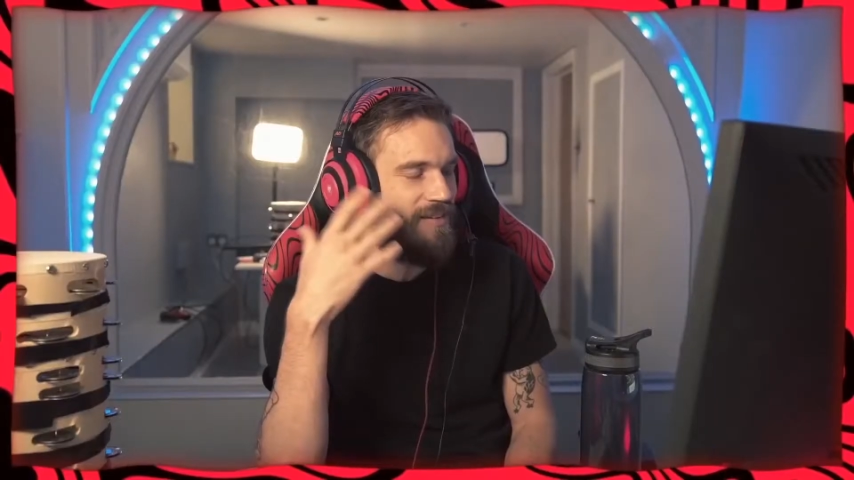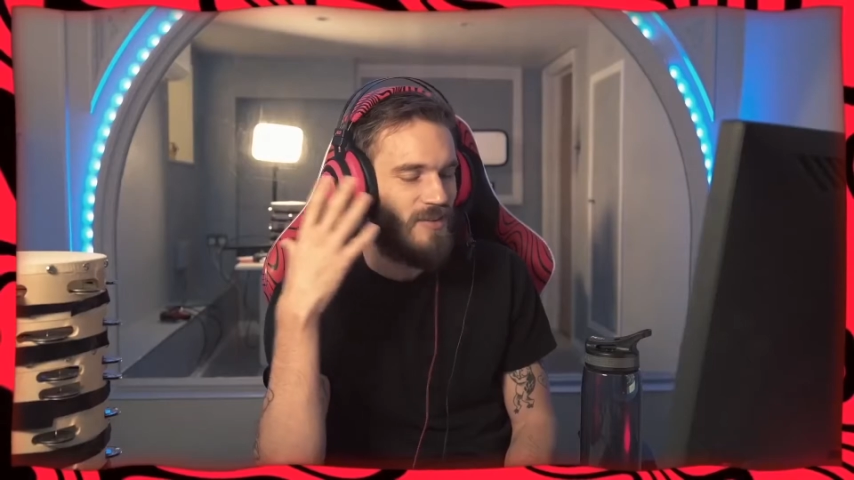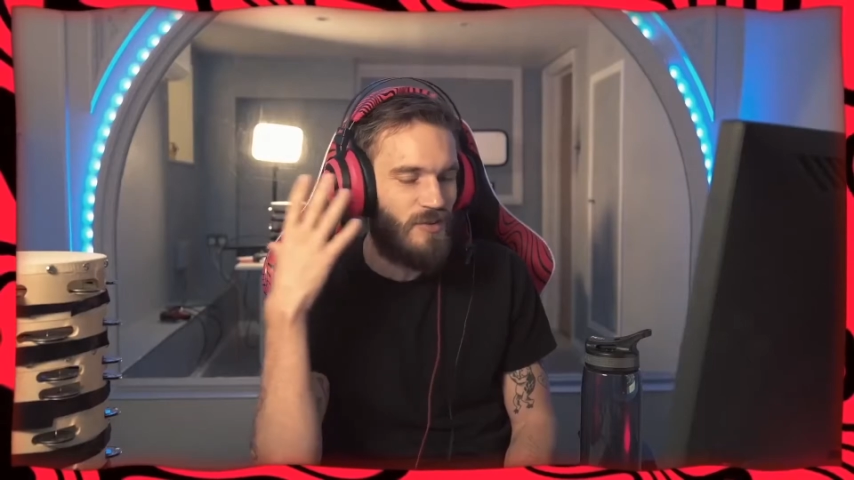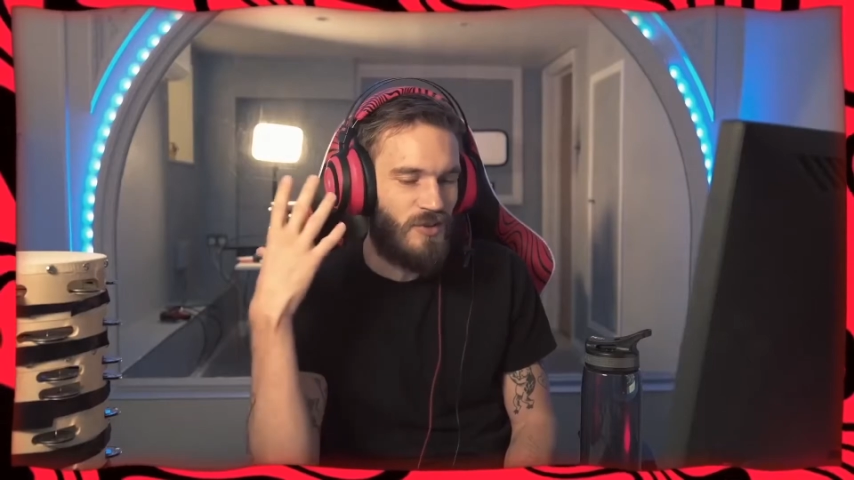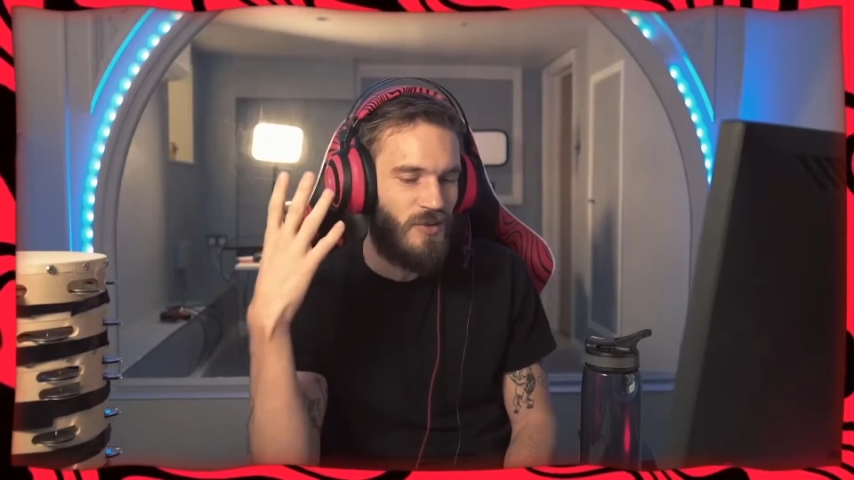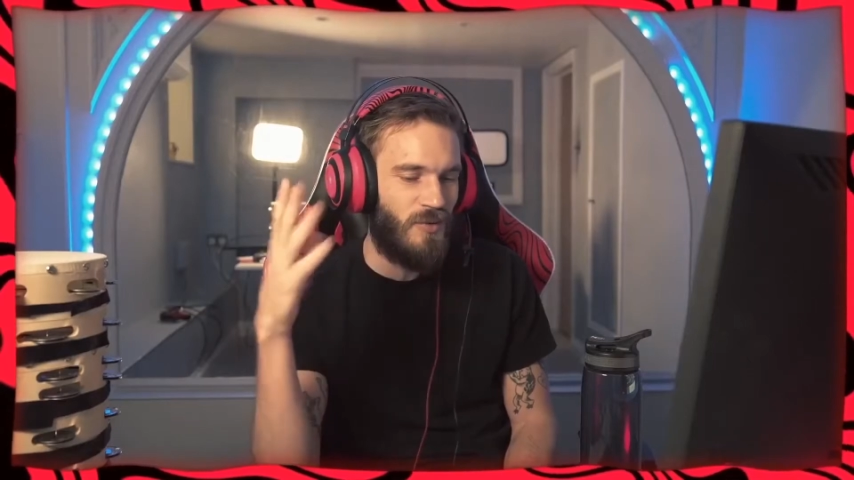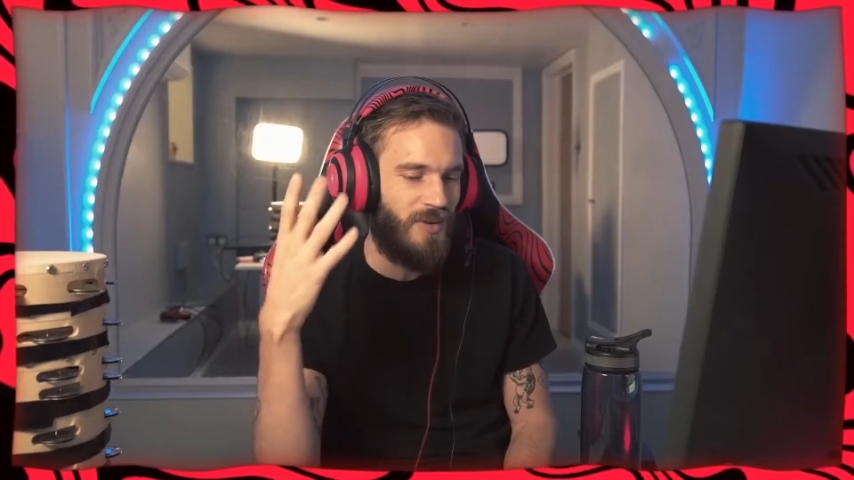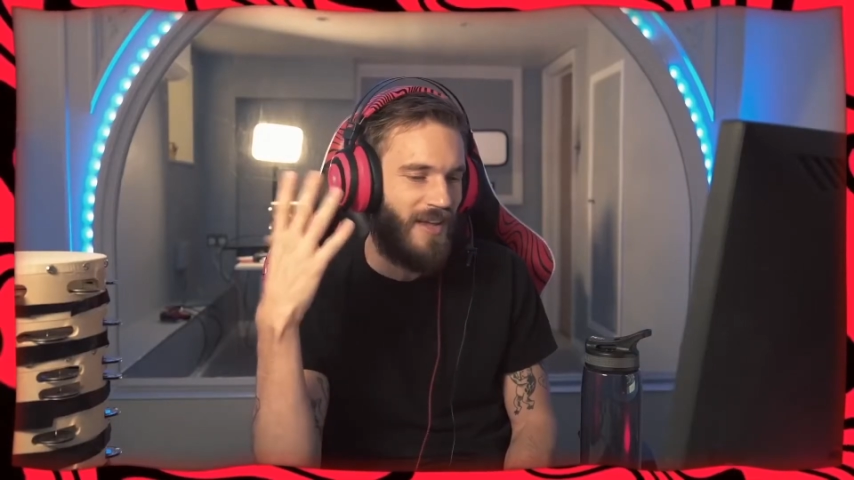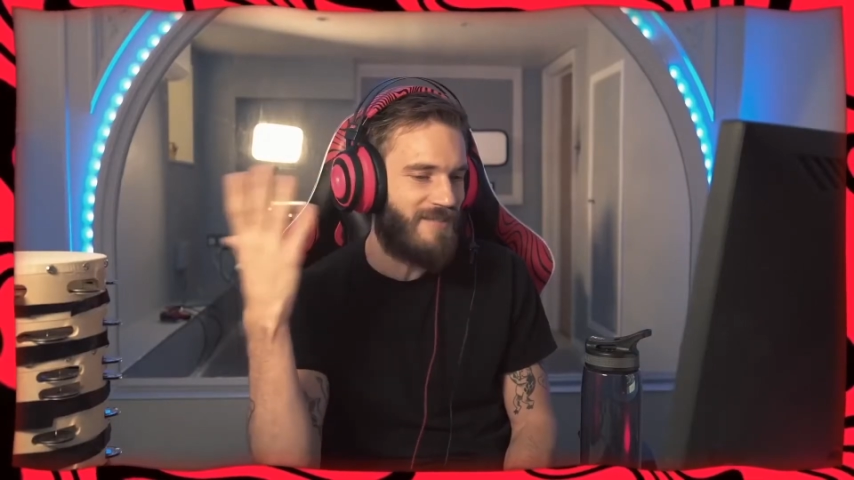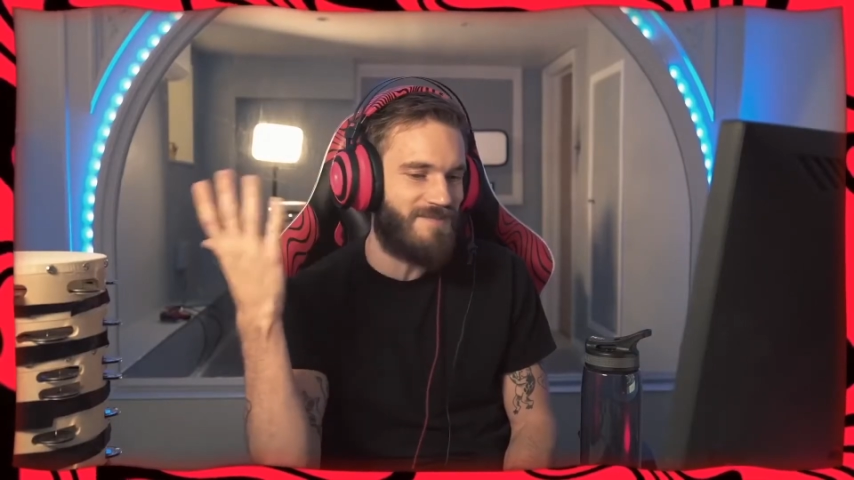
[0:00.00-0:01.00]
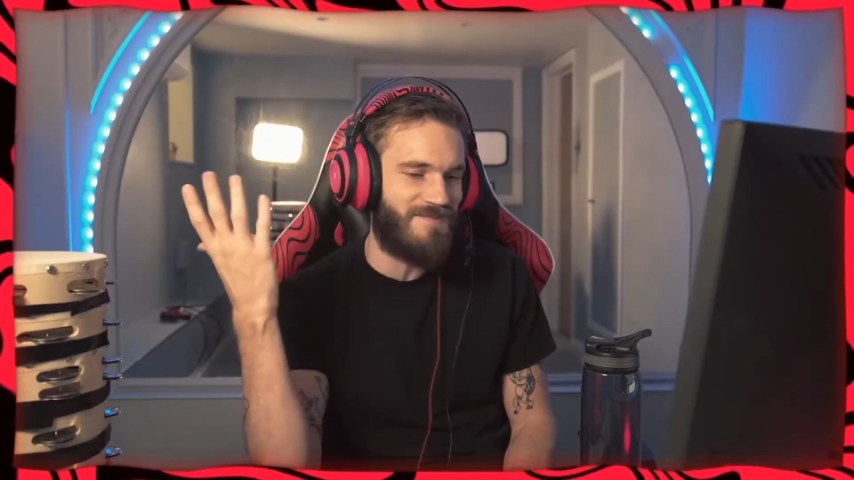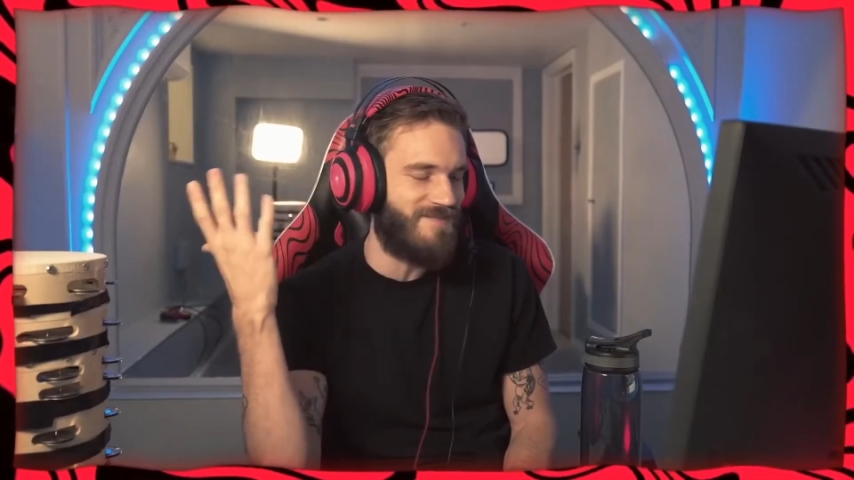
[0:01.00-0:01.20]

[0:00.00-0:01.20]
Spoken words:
You do like